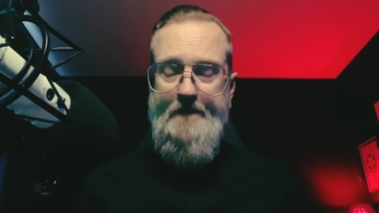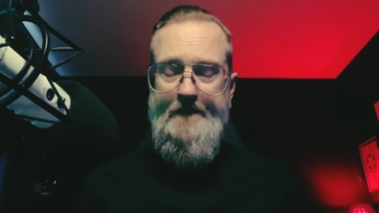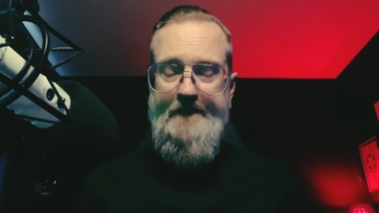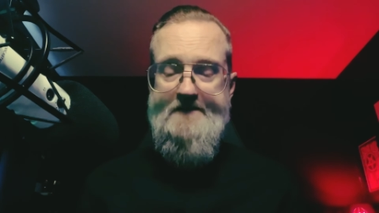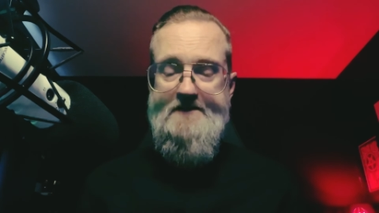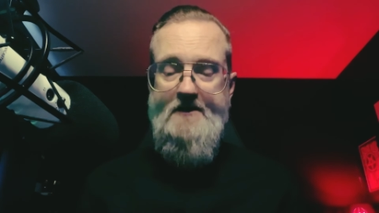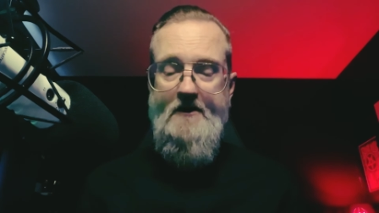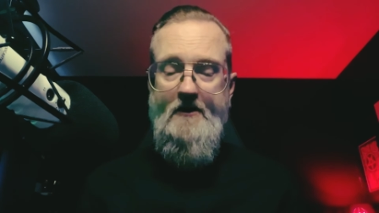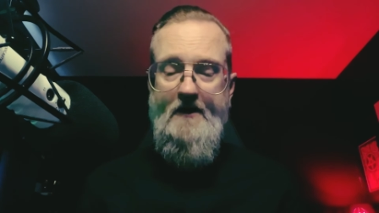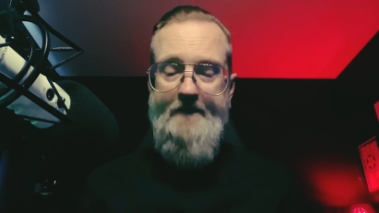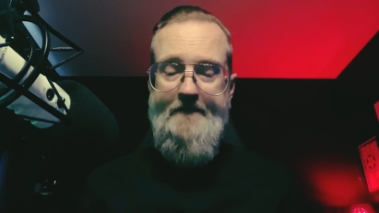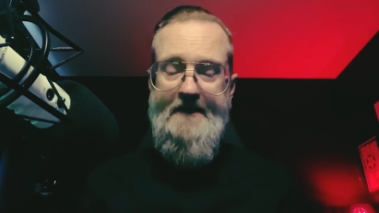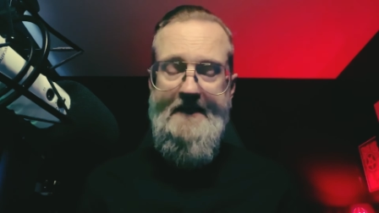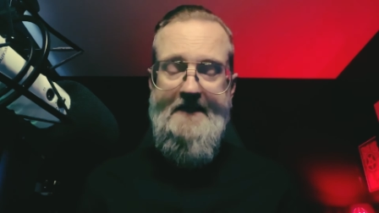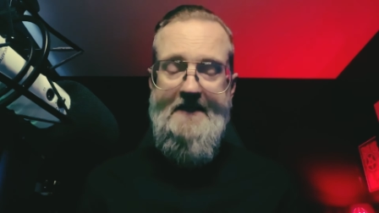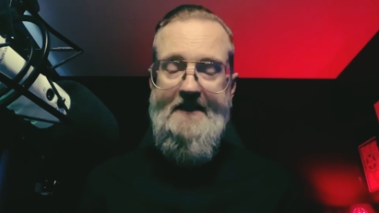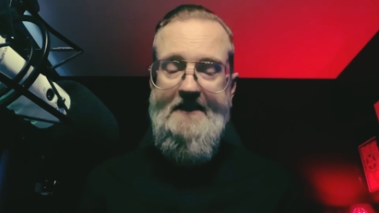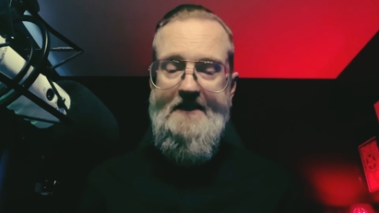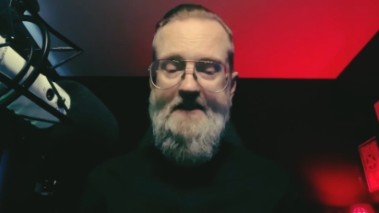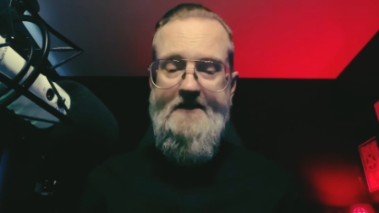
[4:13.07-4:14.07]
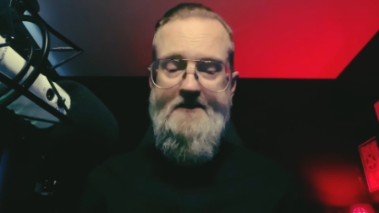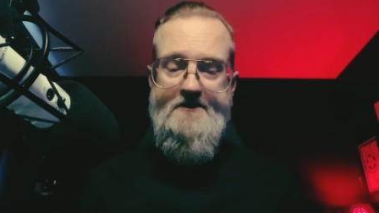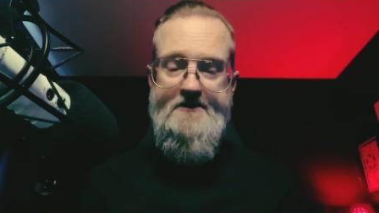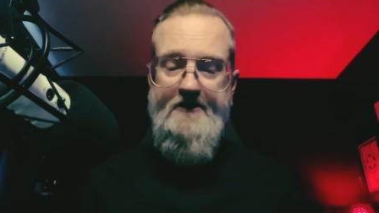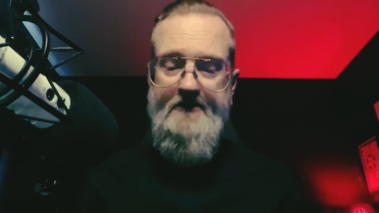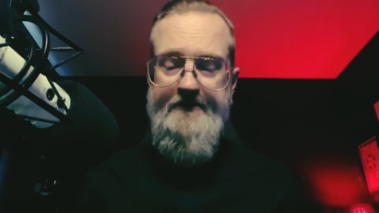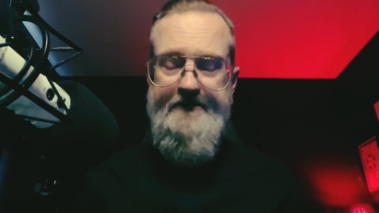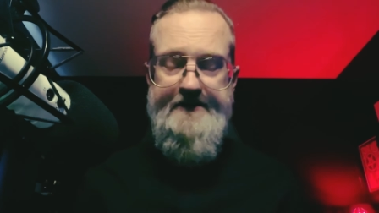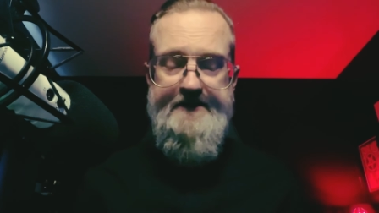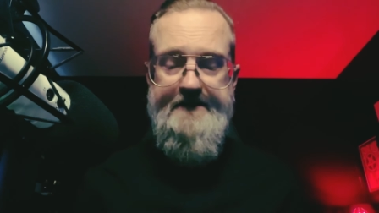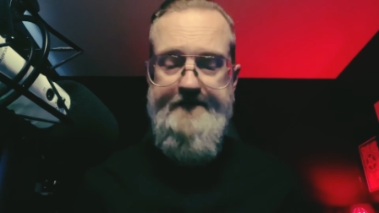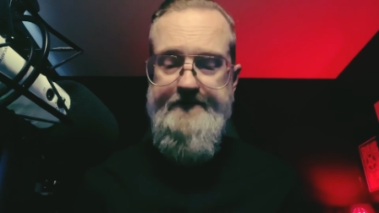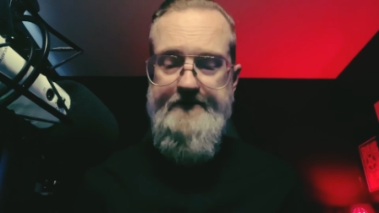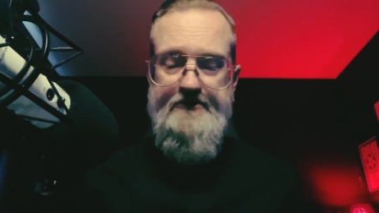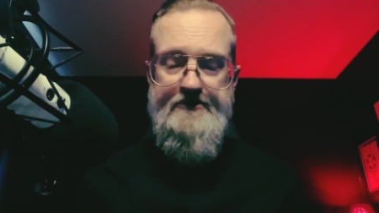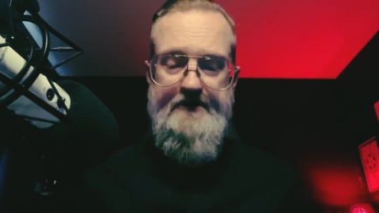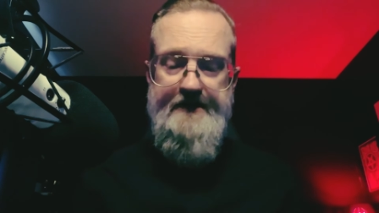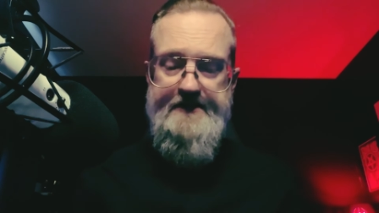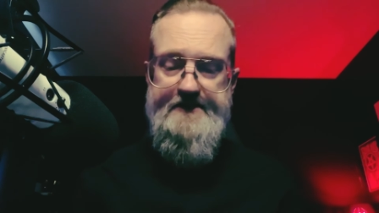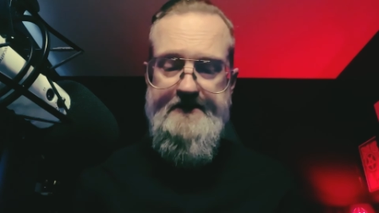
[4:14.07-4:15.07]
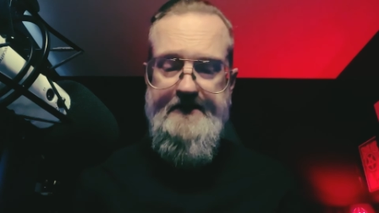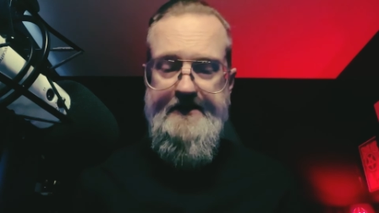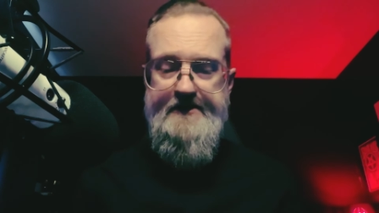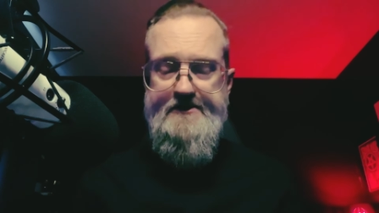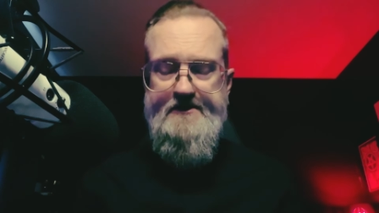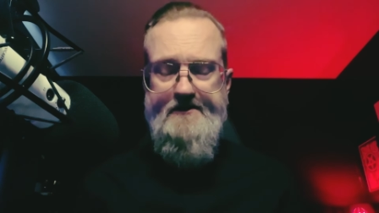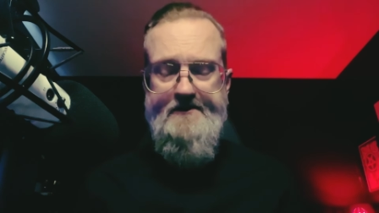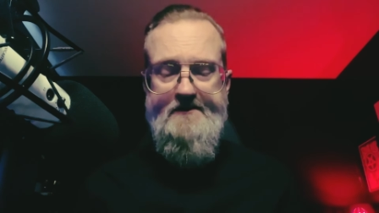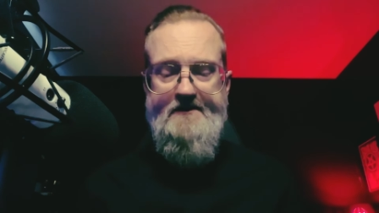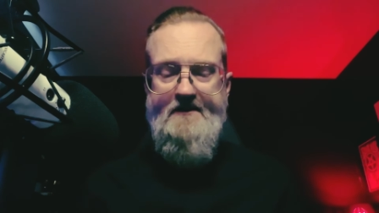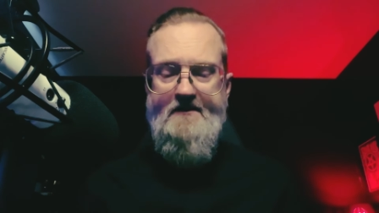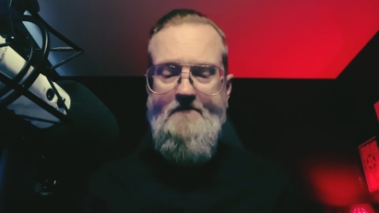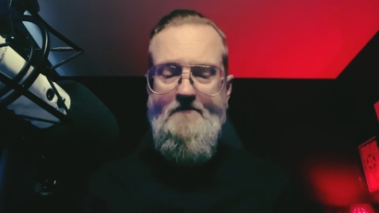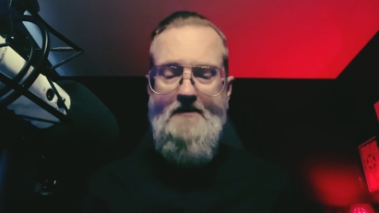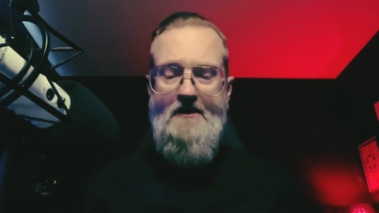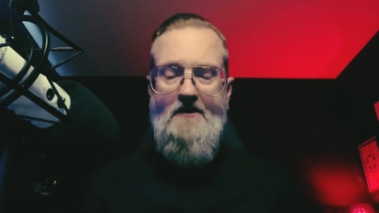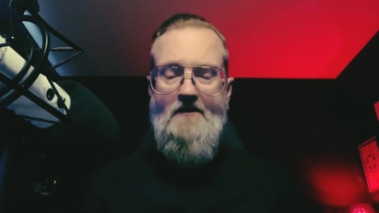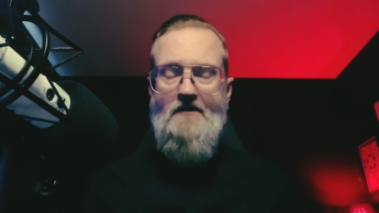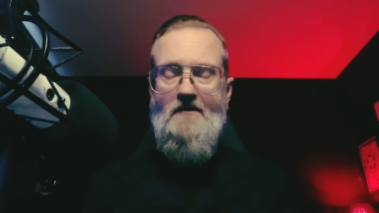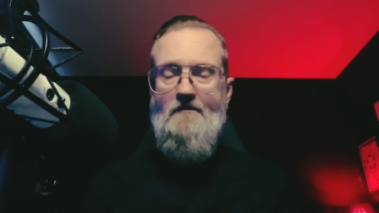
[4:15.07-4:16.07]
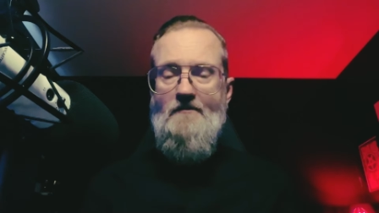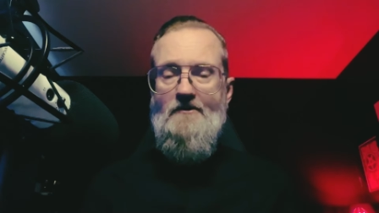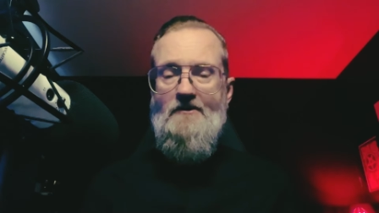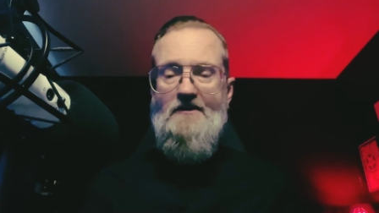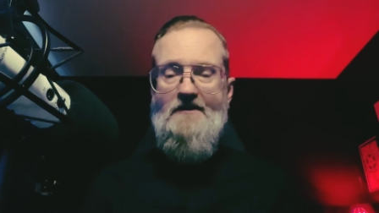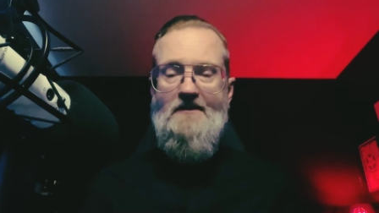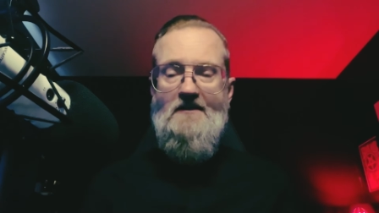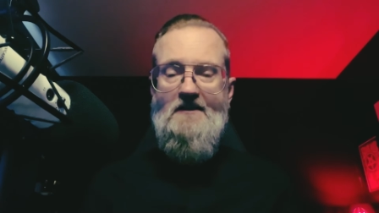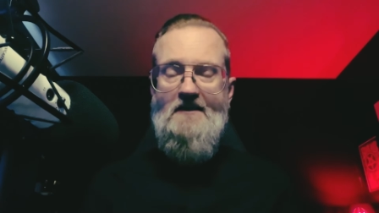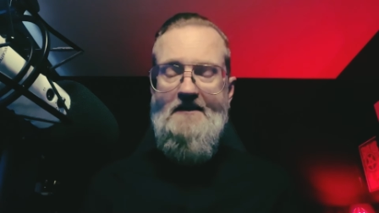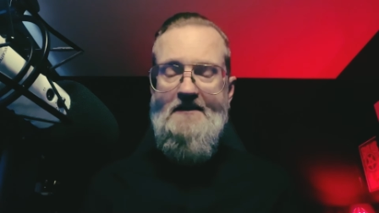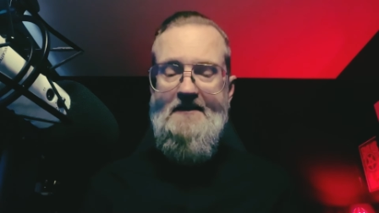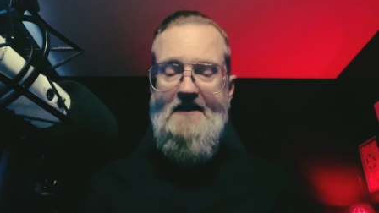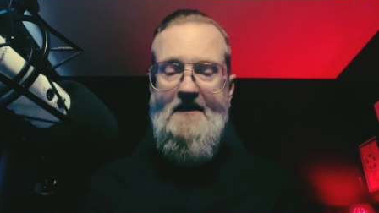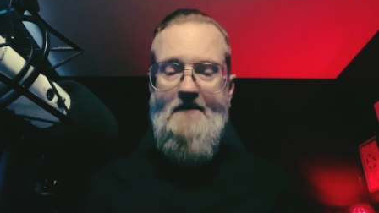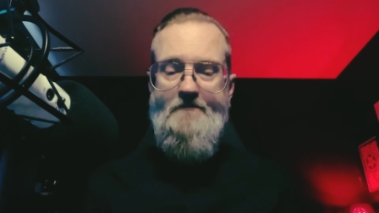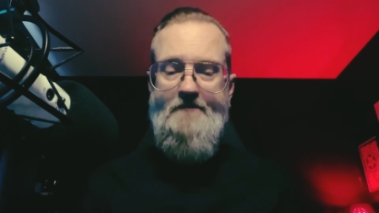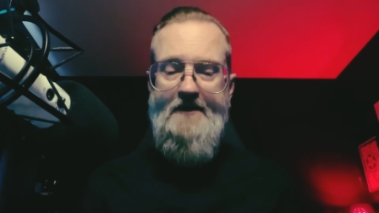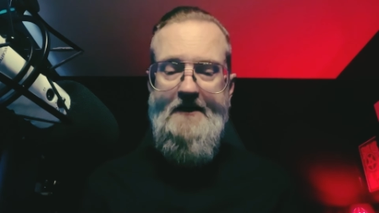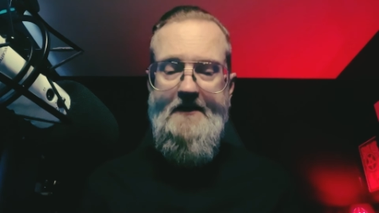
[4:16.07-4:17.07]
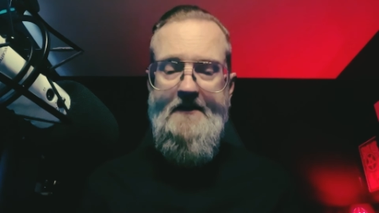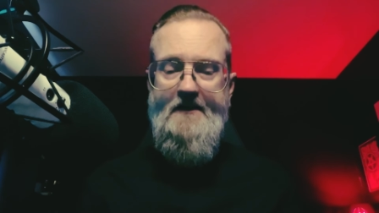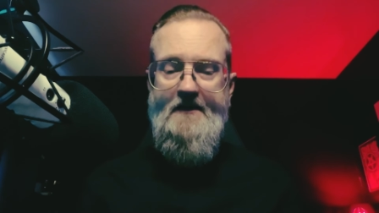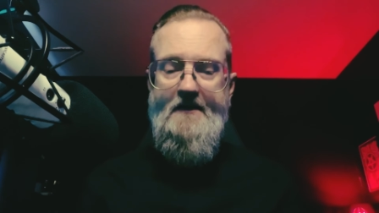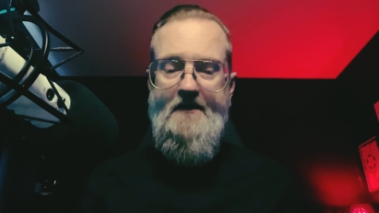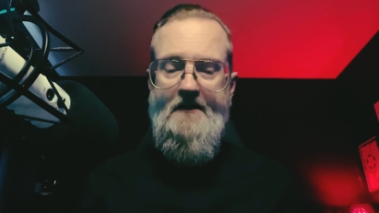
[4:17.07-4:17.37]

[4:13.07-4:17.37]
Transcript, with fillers: so I'm not going to get into all the different translations and comparing them or anything like that, but